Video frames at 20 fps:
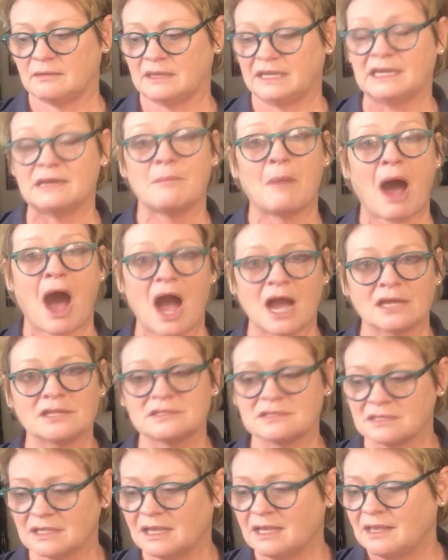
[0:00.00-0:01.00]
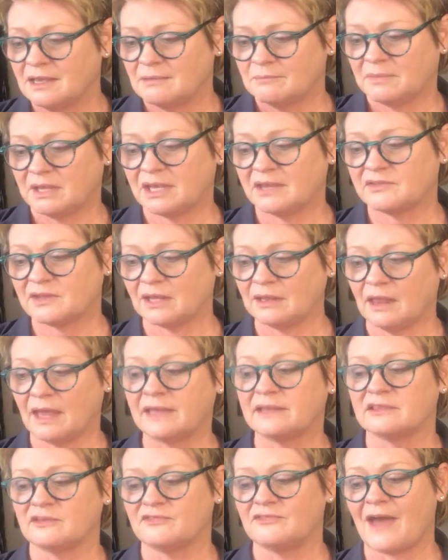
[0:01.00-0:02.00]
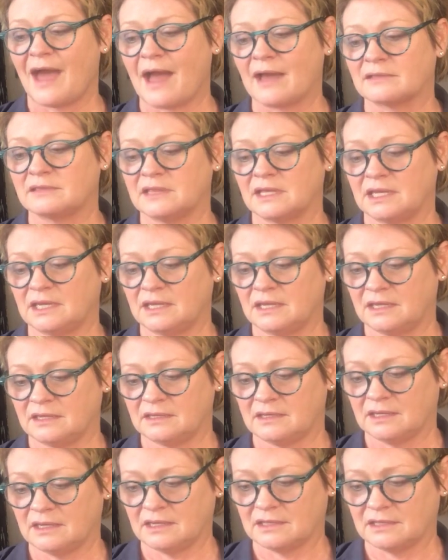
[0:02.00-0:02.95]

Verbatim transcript: in a box because I like the fact that it,